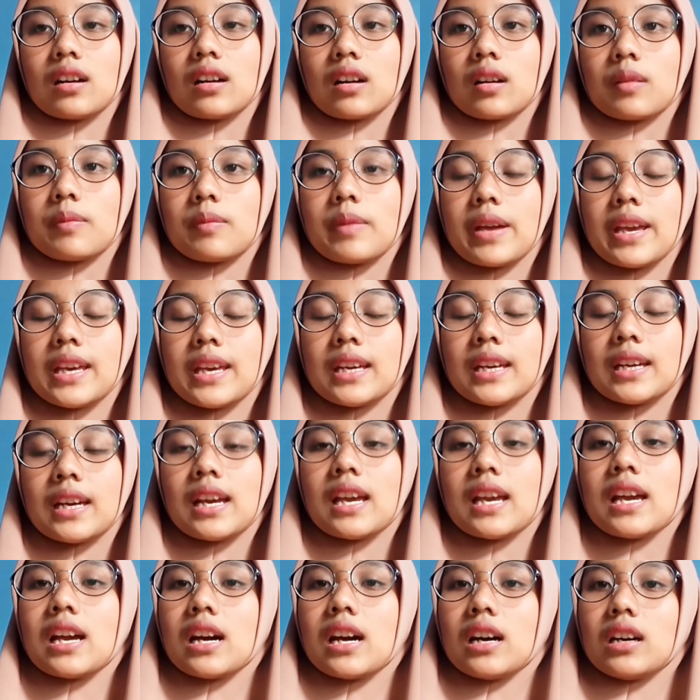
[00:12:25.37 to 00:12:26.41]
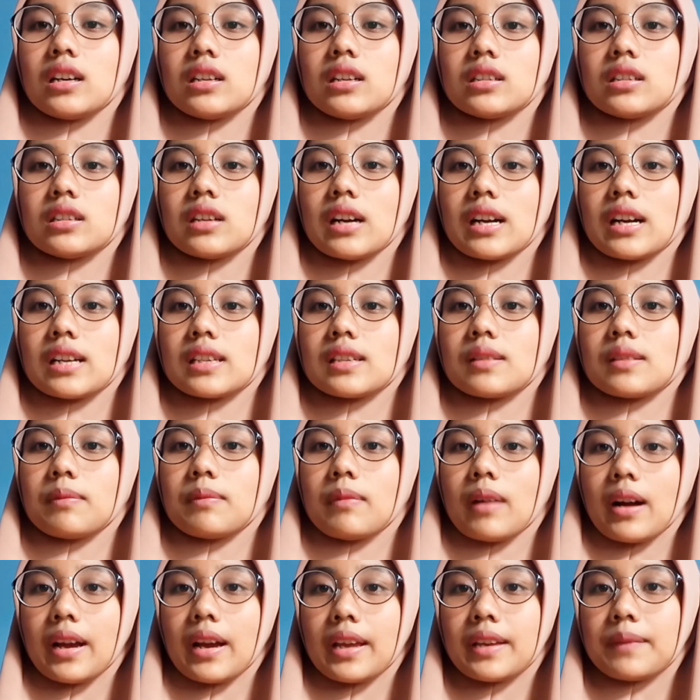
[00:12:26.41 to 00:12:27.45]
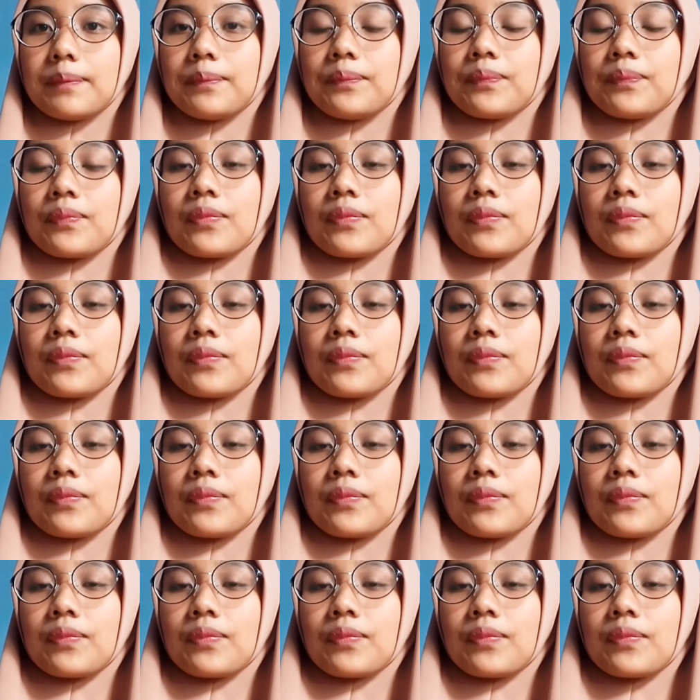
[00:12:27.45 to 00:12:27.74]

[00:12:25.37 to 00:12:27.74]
are being examined,